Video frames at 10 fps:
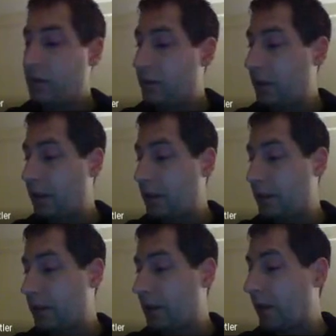and
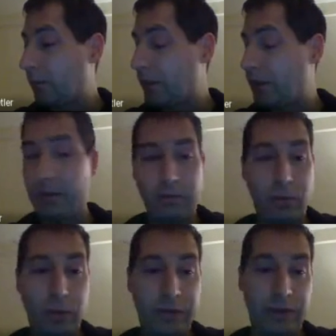then how many
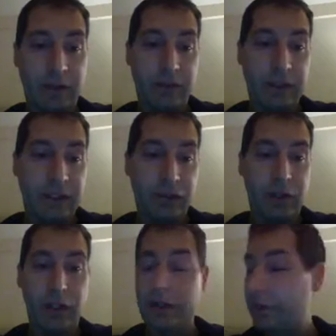moles of
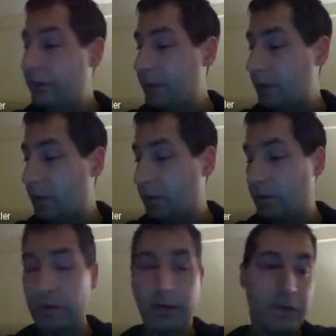electrons there are
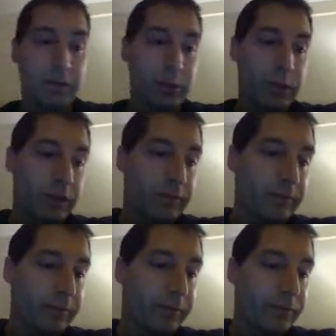going to be.
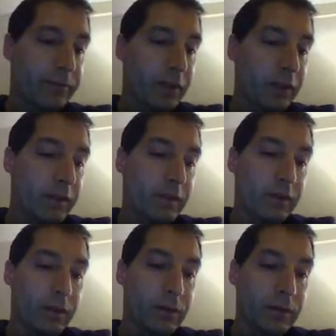
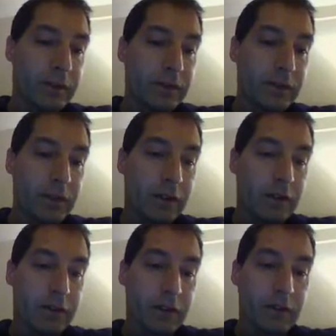So let's take a look